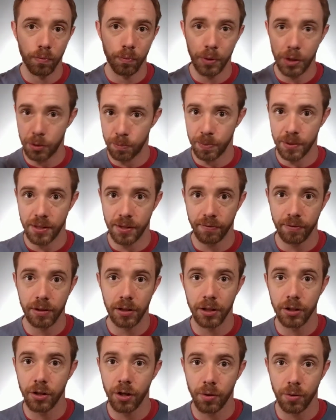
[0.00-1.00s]
we
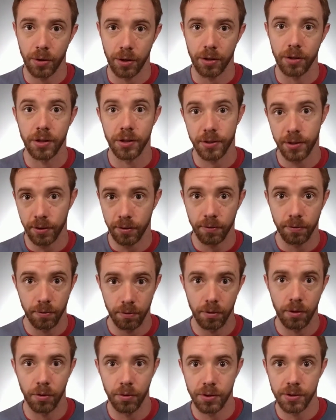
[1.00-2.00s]
specifically noted, because I
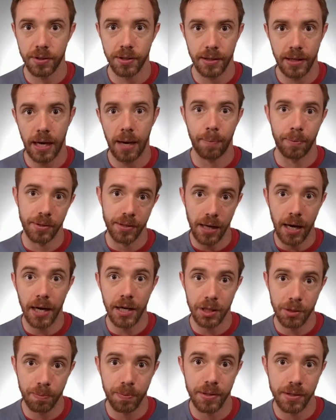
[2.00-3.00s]
know this thing happens,
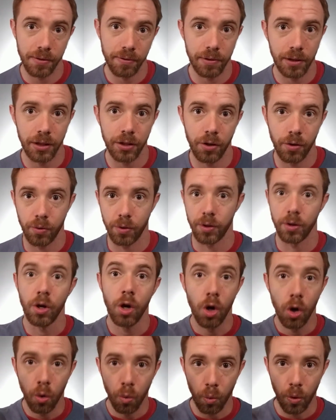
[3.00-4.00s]
I specifically noted,
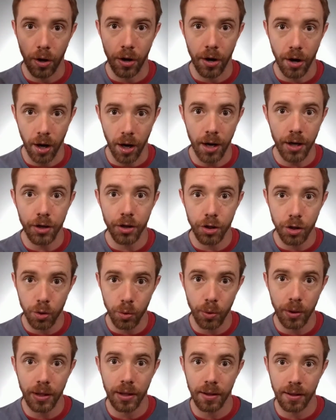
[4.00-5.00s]
we're not
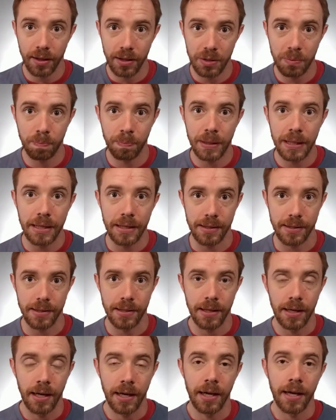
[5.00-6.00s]
doing this
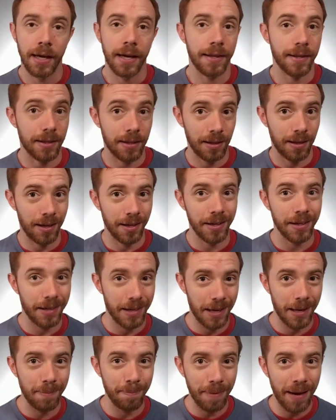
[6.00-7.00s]
piece. And the client
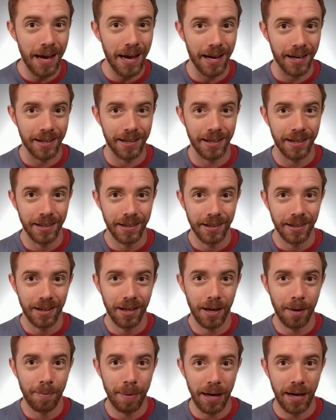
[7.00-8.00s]
came back
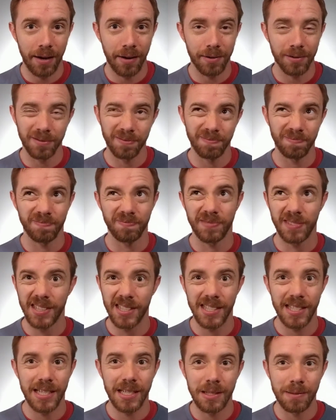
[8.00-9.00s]
about
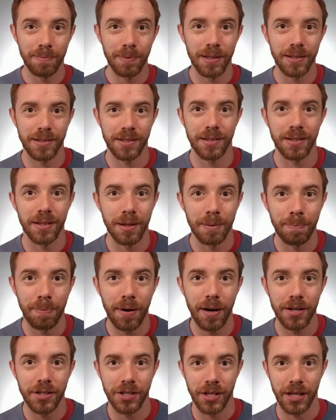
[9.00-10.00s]
6 months into the
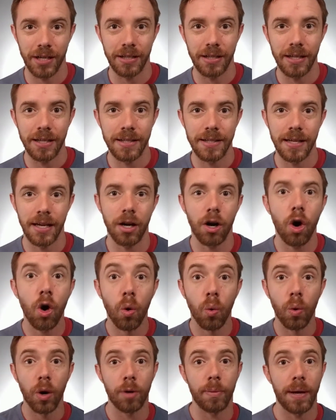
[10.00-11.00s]
project and said, oh,
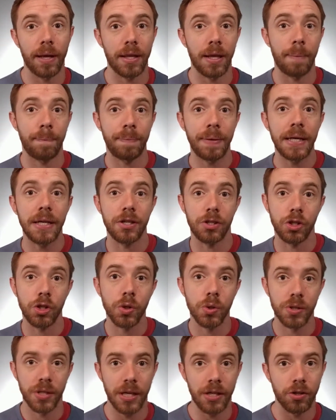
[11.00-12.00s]
what about that piece?
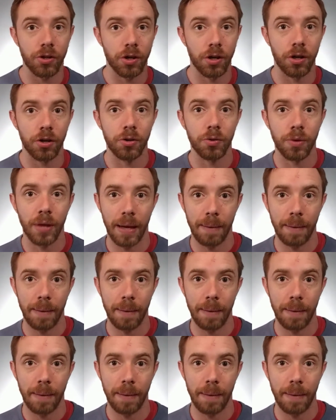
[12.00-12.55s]
You said you're going to do